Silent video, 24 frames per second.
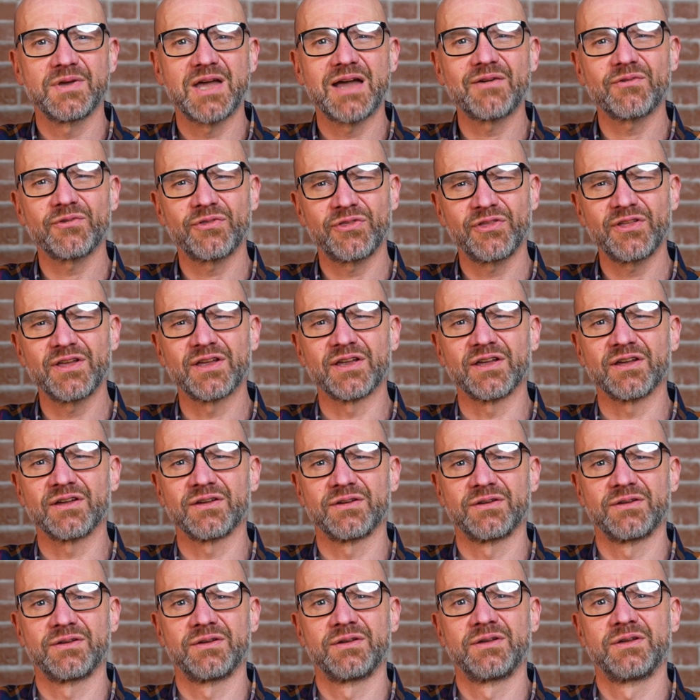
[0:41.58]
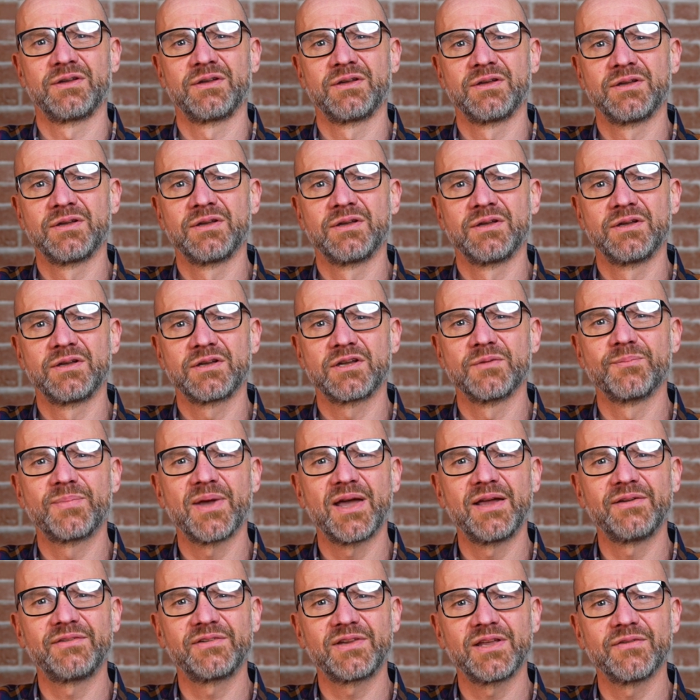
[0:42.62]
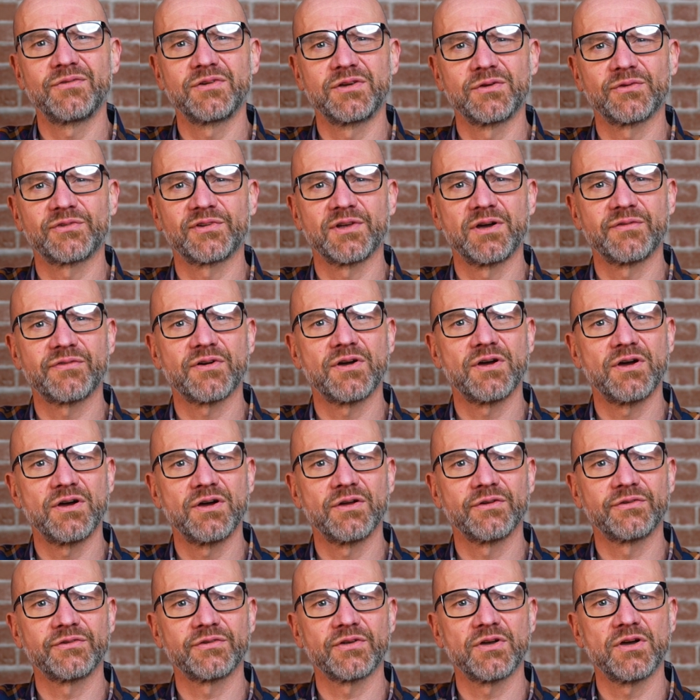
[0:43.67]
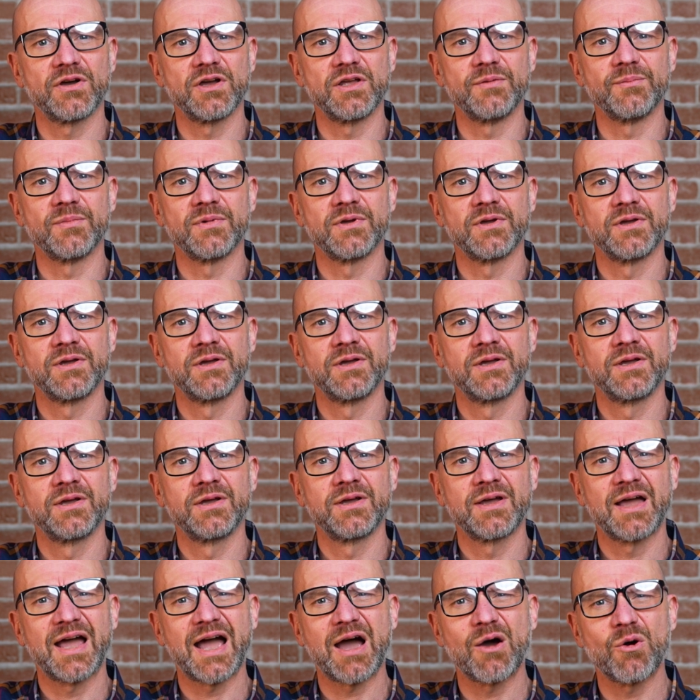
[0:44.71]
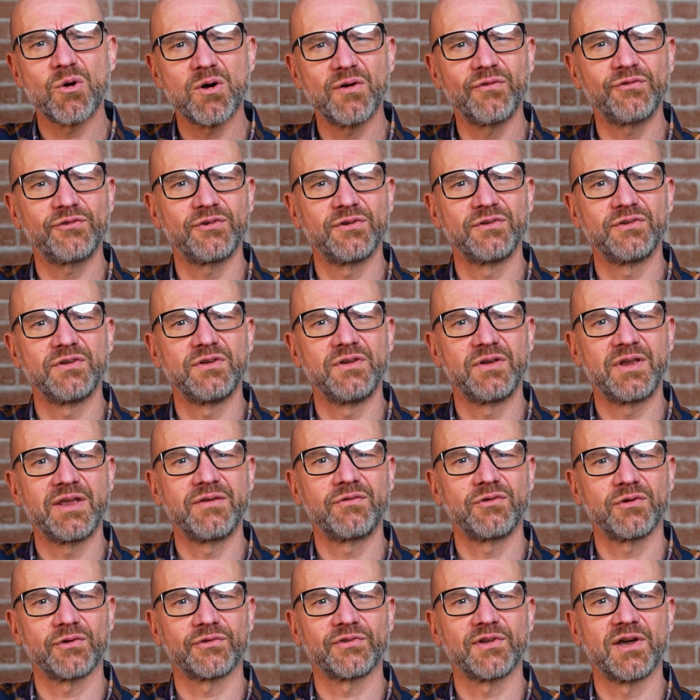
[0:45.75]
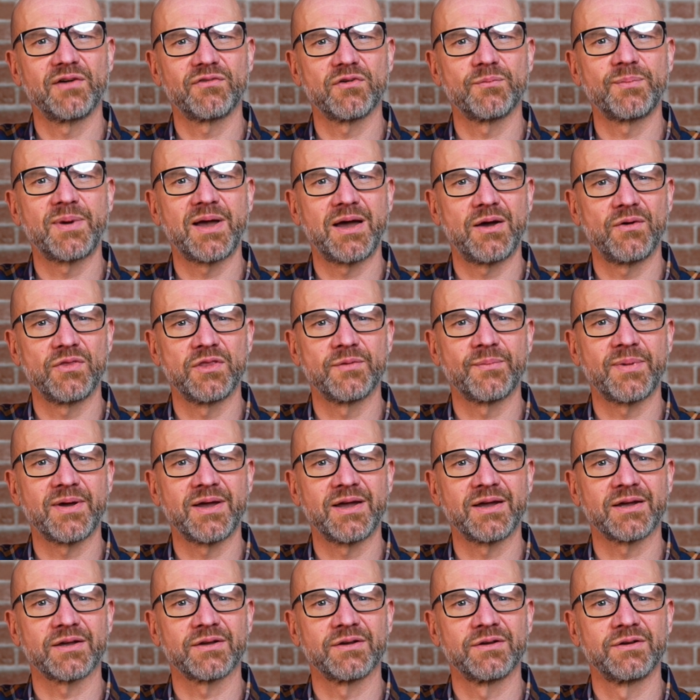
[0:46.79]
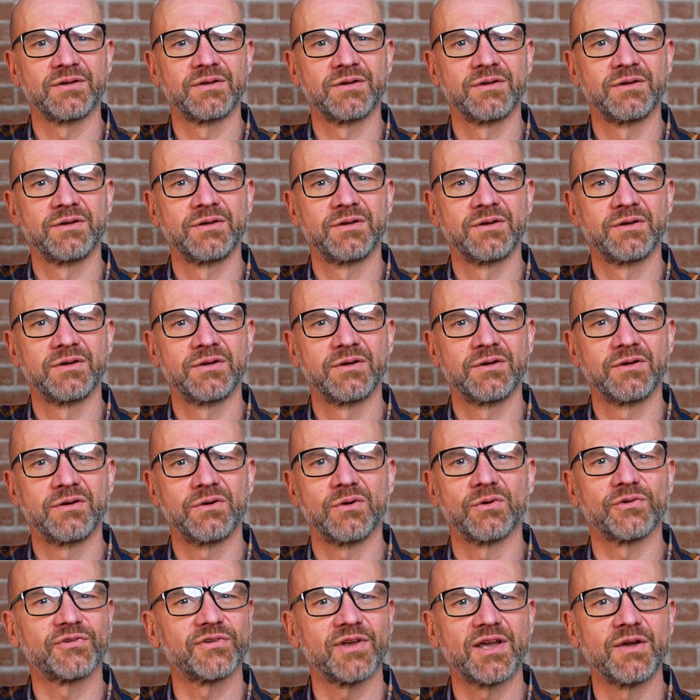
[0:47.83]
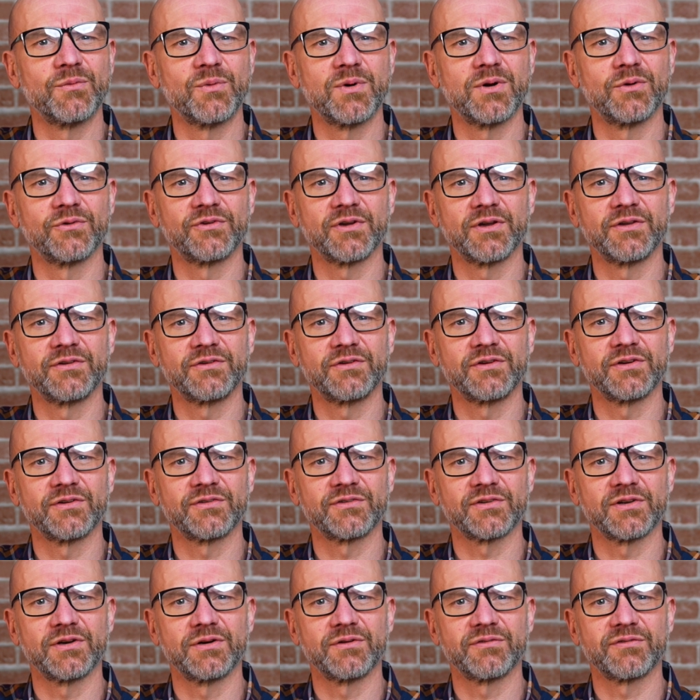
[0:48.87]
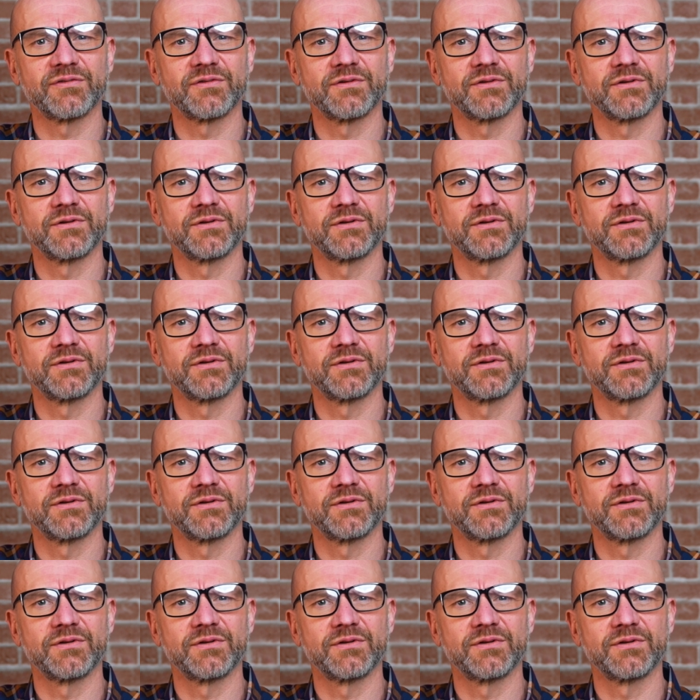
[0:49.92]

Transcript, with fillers: Have a think. Compared to giving yourself a hard time, how often do you give yourself a pat on the back or say well done to yourself?